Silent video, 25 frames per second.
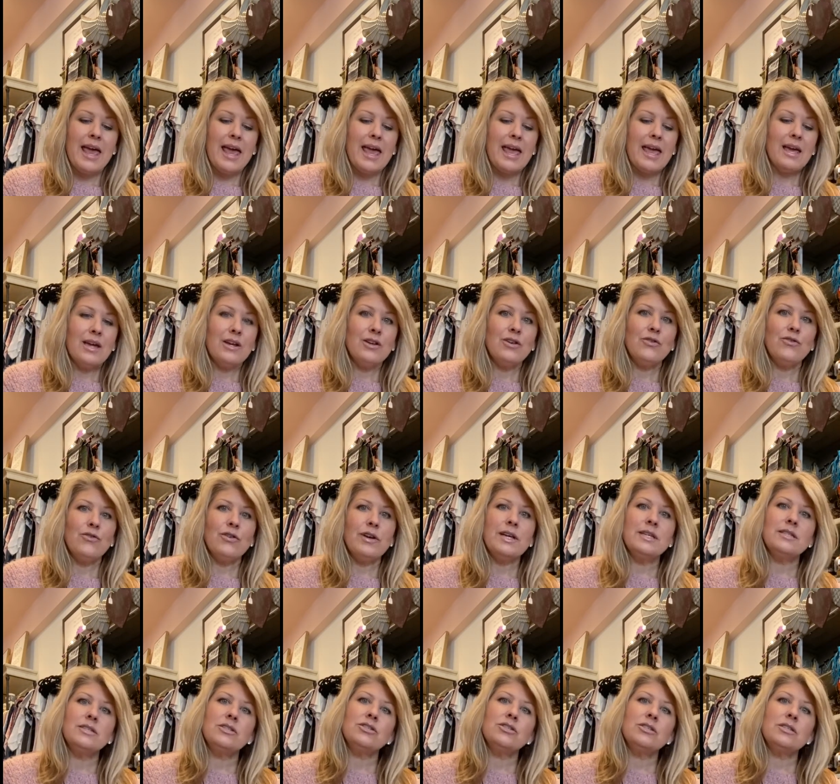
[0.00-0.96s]
and
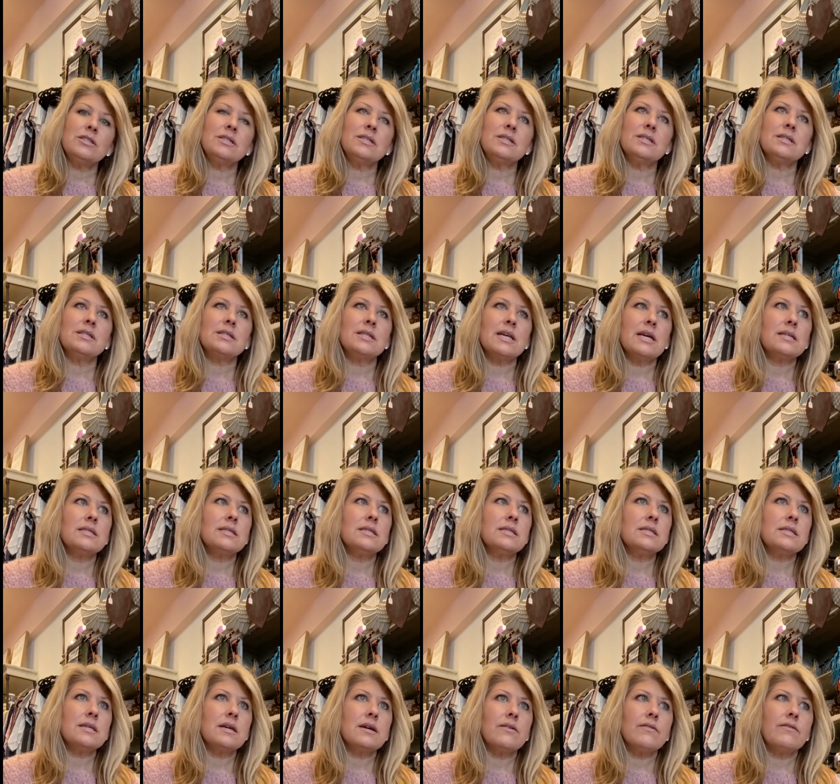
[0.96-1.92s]
creates just a
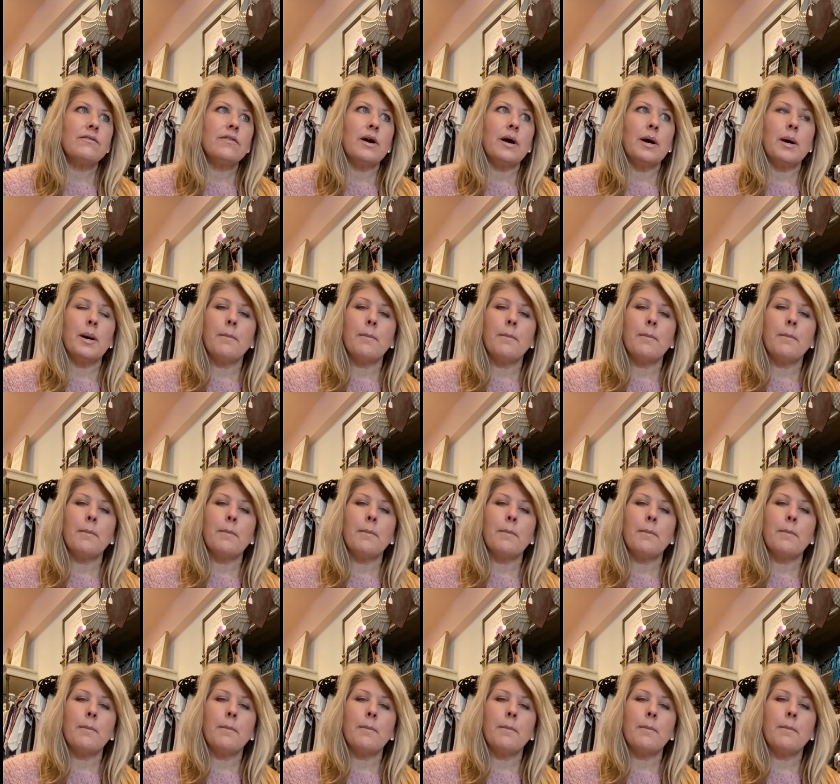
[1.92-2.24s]
sense of